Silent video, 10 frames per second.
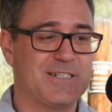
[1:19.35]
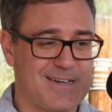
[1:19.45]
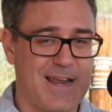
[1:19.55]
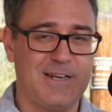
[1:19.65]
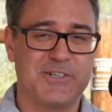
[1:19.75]

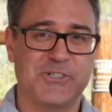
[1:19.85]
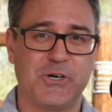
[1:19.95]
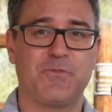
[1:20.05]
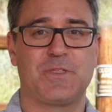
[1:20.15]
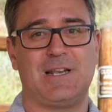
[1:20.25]
changed
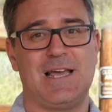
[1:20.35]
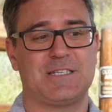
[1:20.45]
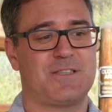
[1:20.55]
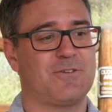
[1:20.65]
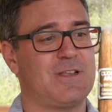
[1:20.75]
over the
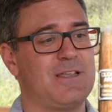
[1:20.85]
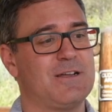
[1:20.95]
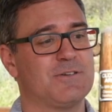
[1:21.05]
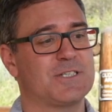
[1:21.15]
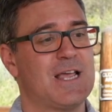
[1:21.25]
last 30
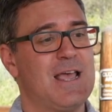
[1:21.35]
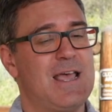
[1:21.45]
years.